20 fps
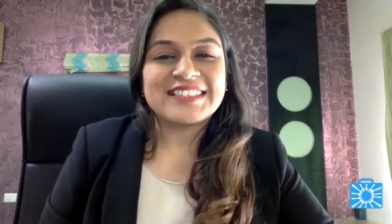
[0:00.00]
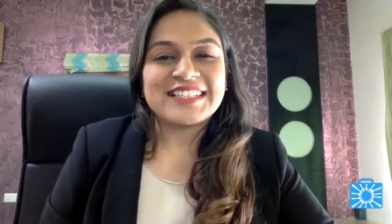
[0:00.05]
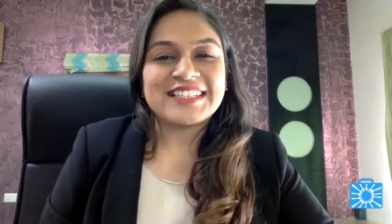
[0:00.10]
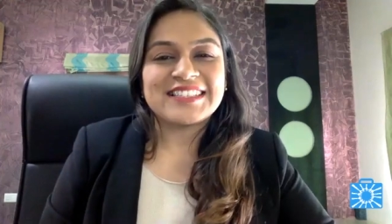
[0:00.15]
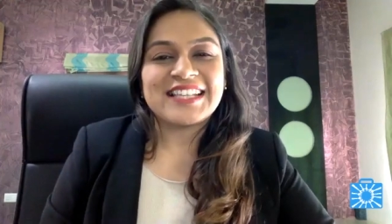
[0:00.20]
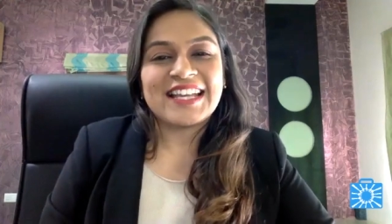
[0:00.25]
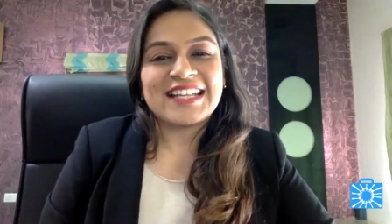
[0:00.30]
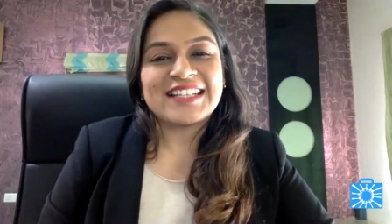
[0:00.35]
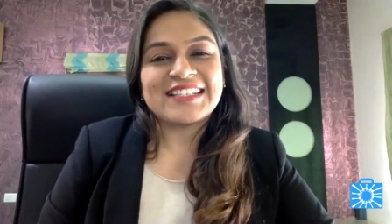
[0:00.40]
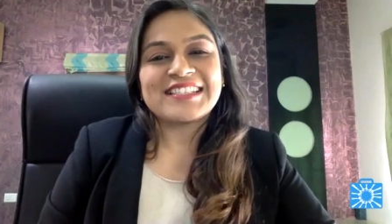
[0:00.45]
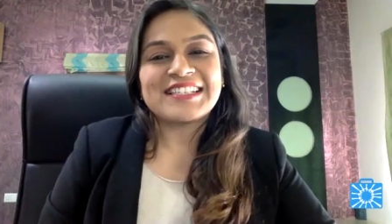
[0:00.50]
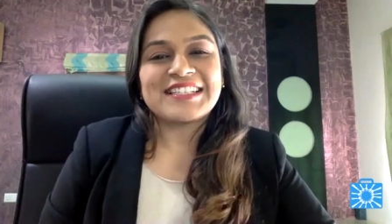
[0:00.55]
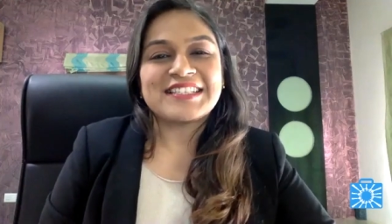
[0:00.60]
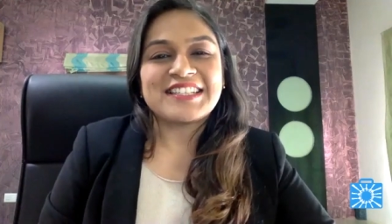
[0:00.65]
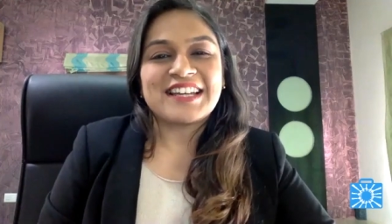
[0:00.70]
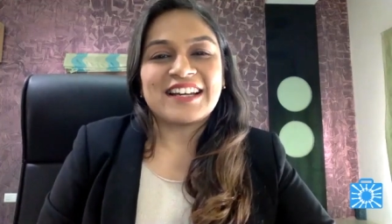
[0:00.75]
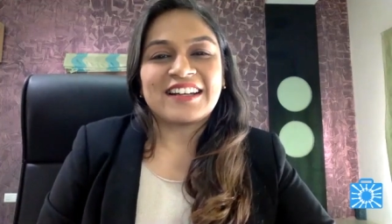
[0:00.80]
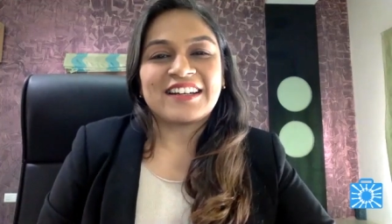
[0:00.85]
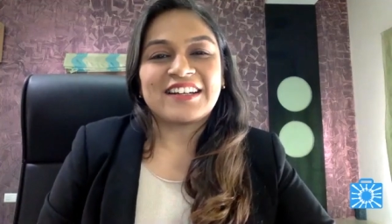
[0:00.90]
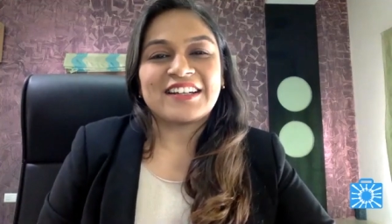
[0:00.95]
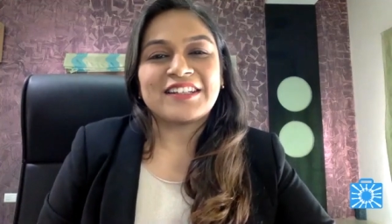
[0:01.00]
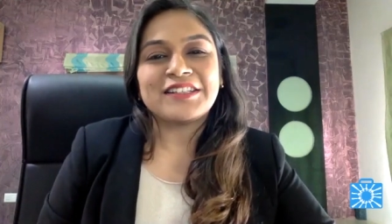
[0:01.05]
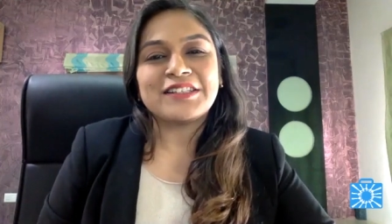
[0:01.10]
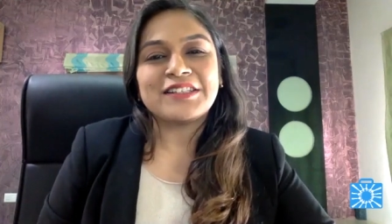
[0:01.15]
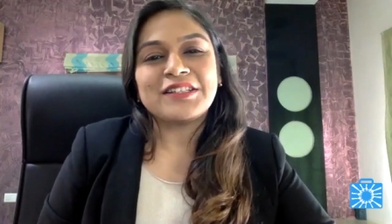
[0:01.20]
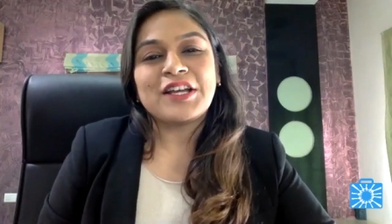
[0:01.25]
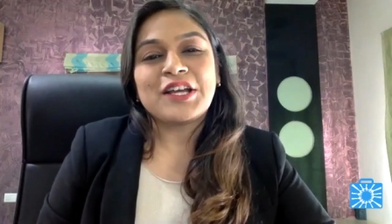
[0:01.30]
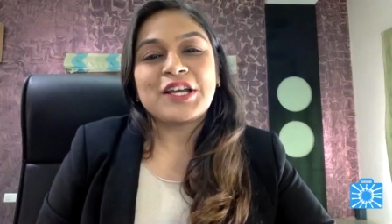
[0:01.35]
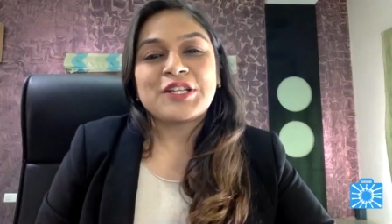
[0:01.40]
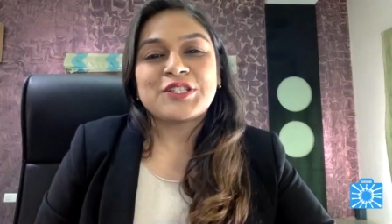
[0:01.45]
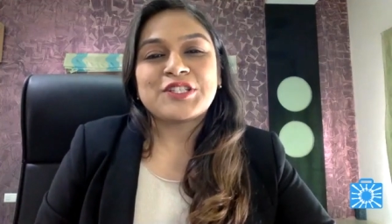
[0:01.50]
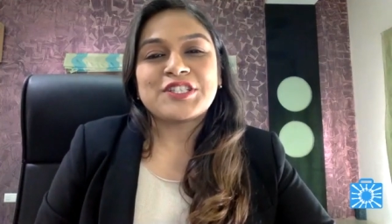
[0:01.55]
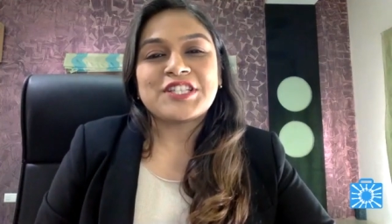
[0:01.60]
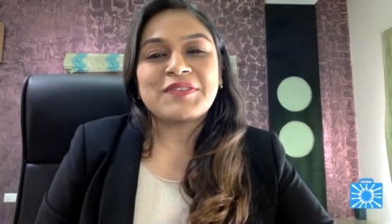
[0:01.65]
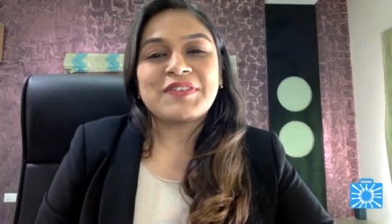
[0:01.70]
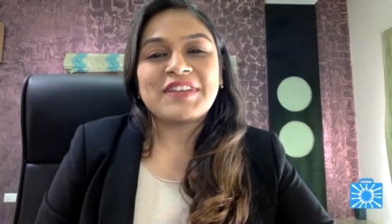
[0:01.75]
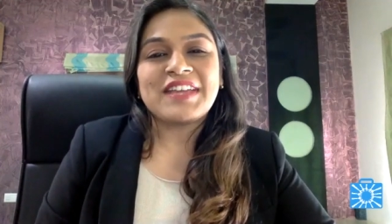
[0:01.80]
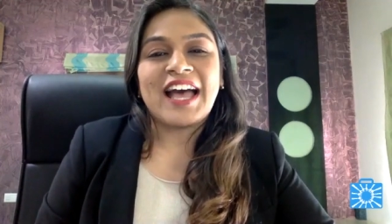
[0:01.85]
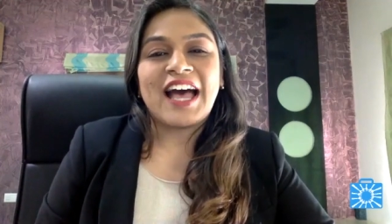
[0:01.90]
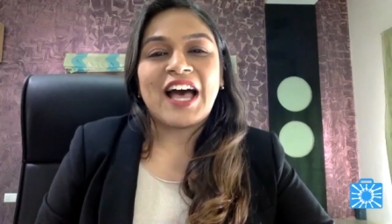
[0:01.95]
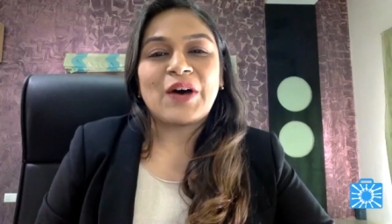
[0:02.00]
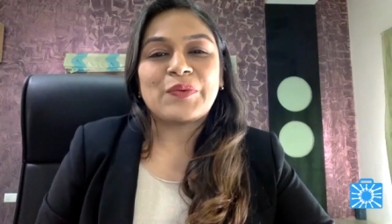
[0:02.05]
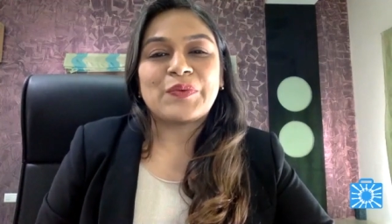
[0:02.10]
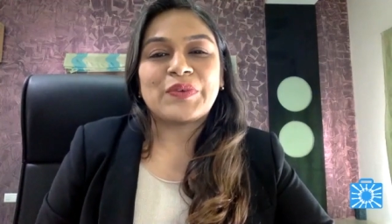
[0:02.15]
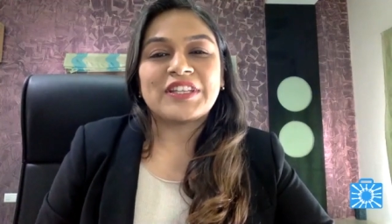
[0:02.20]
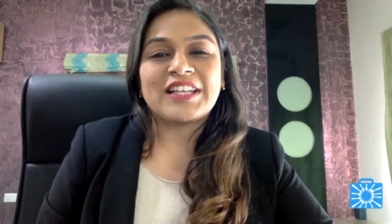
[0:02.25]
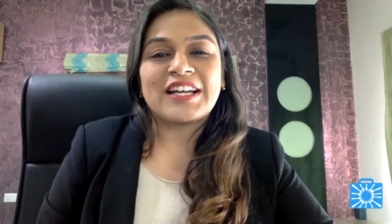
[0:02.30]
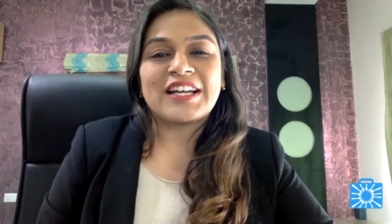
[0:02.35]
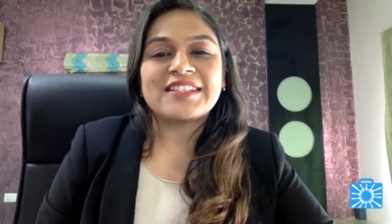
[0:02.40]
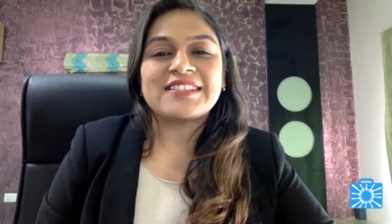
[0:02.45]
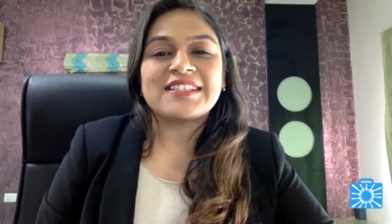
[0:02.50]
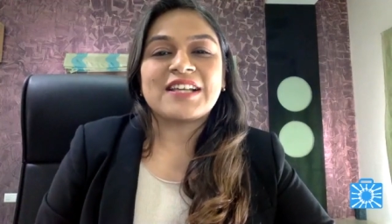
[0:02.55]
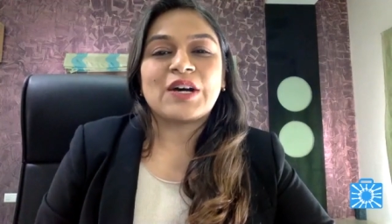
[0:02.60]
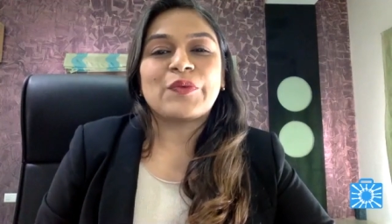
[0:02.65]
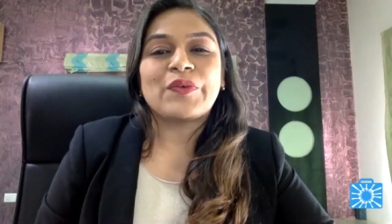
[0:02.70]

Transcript: is Hensi Thakkar. Today we have with us